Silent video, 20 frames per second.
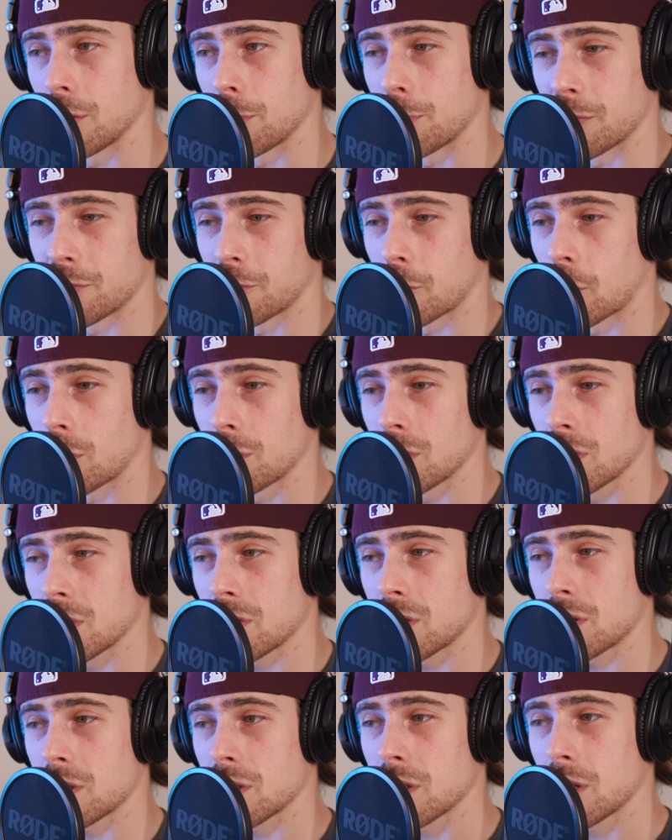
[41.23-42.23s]
the
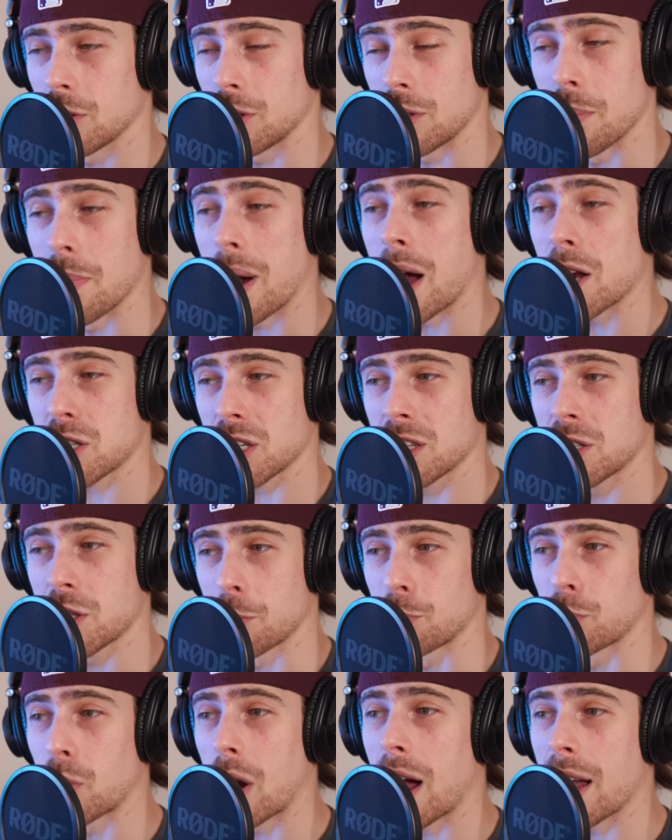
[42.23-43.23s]
performance, Dimash is
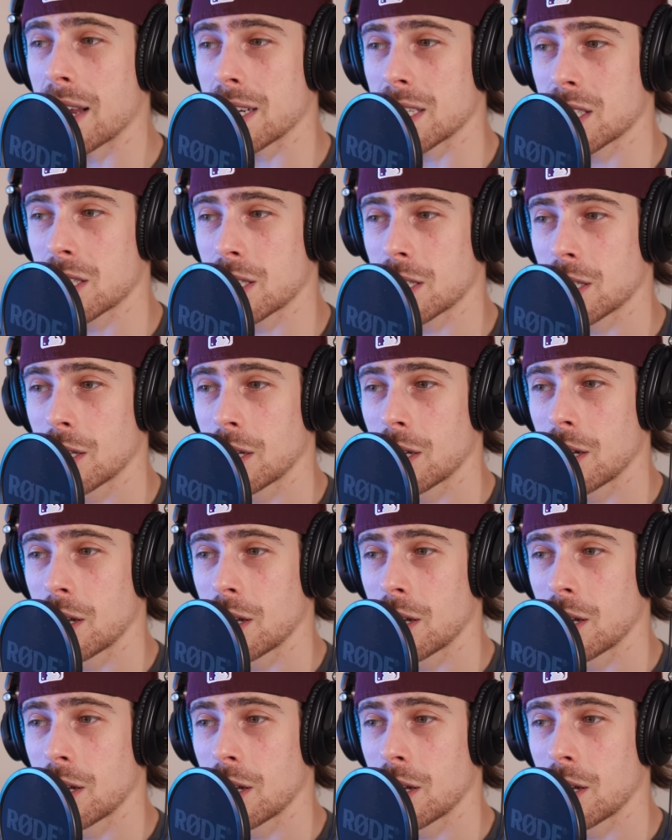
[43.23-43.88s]
surprised